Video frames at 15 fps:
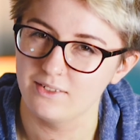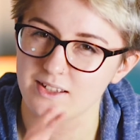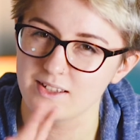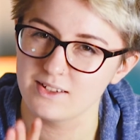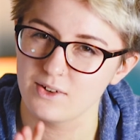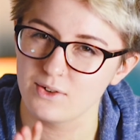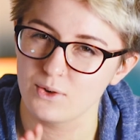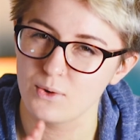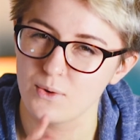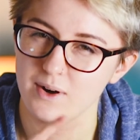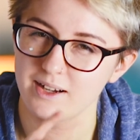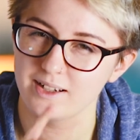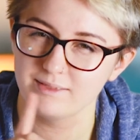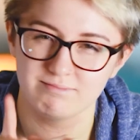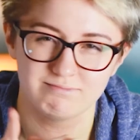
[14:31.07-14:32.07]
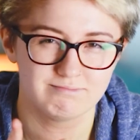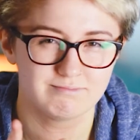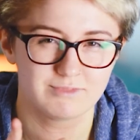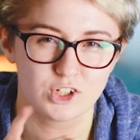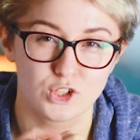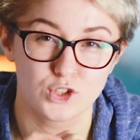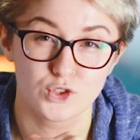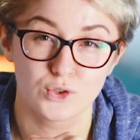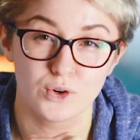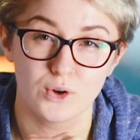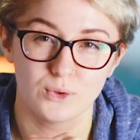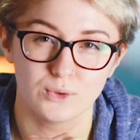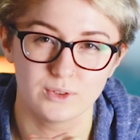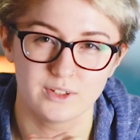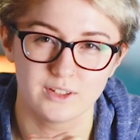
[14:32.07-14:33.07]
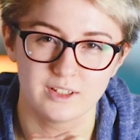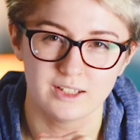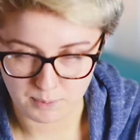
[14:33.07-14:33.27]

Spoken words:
It's not quite controlled,